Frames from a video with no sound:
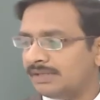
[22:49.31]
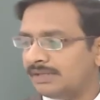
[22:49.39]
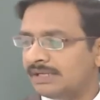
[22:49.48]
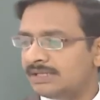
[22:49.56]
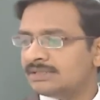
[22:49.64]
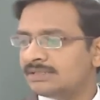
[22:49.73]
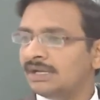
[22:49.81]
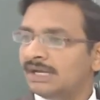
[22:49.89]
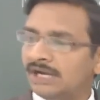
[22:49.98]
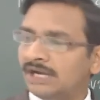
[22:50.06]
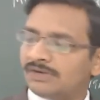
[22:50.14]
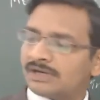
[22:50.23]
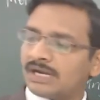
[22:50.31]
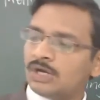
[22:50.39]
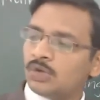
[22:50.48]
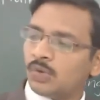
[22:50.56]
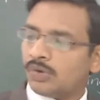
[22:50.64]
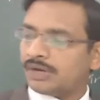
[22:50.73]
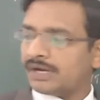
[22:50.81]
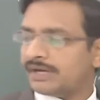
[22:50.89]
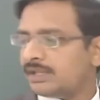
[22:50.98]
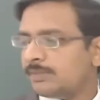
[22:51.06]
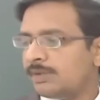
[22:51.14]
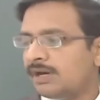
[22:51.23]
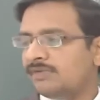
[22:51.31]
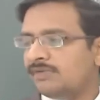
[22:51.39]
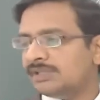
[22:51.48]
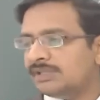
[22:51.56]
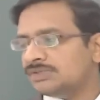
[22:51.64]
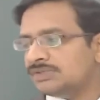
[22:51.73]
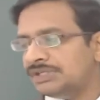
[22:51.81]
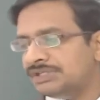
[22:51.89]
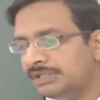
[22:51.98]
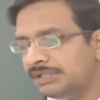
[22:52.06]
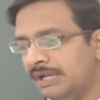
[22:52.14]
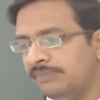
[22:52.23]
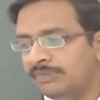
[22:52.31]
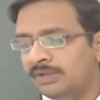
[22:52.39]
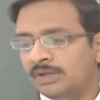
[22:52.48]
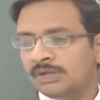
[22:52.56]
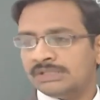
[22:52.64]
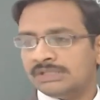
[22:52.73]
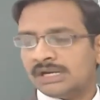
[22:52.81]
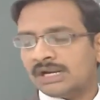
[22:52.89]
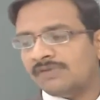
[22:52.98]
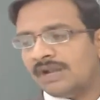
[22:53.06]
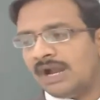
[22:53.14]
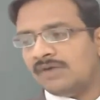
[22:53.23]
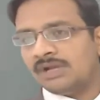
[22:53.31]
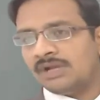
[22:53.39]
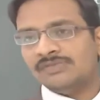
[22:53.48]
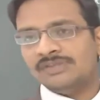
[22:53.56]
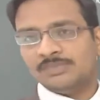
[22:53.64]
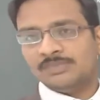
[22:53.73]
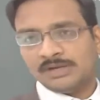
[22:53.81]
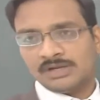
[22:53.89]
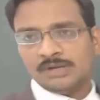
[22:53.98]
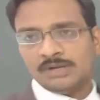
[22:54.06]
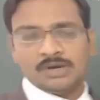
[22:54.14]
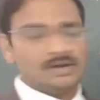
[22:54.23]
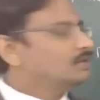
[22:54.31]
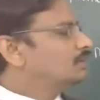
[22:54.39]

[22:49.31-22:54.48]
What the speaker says: That is, it will try to rotate the body without changing the center of gravity of that particular body.